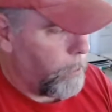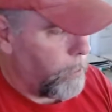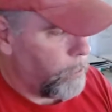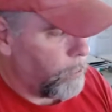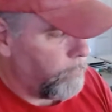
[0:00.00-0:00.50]

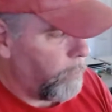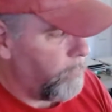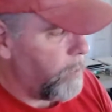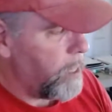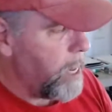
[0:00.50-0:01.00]
So if I
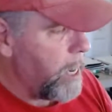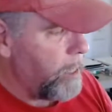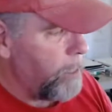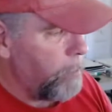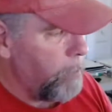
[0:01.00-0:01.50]

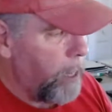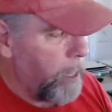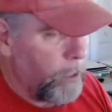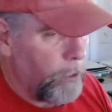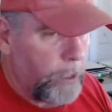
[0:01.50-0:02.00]
forget, I
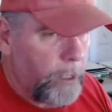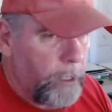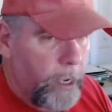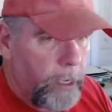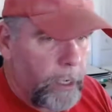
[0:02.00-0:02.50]
can look in
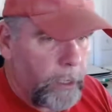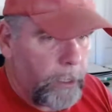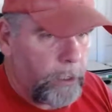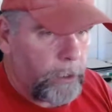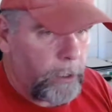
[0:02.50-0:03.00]
here, like
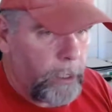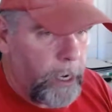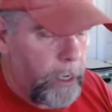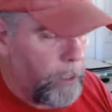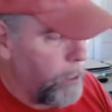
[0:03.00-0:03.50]
these are
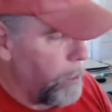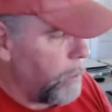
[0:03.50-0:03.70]
lathe